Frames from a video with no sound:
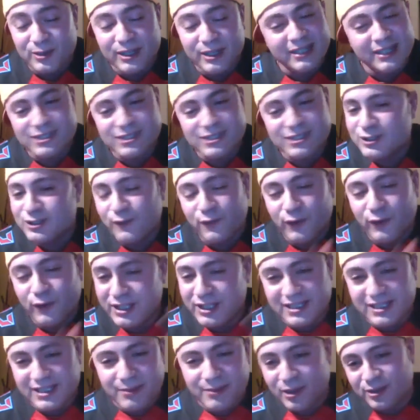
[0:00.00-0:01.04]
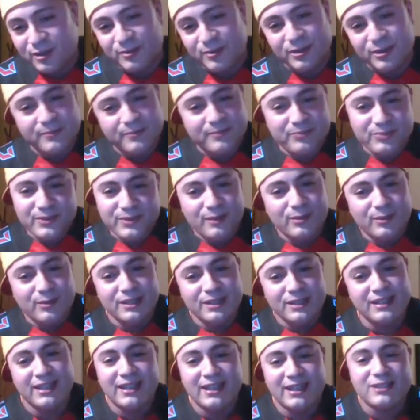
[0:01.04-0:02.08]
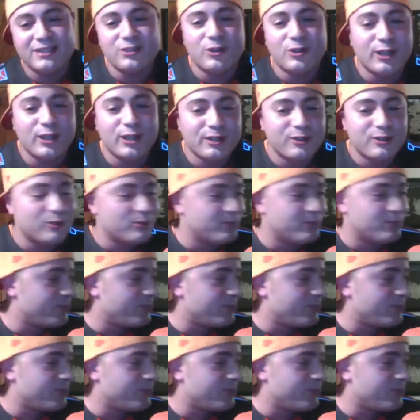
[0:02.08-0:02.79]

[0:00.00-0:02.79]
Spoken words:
And it's just the funniest game out there, man. I mean, that's all I can do.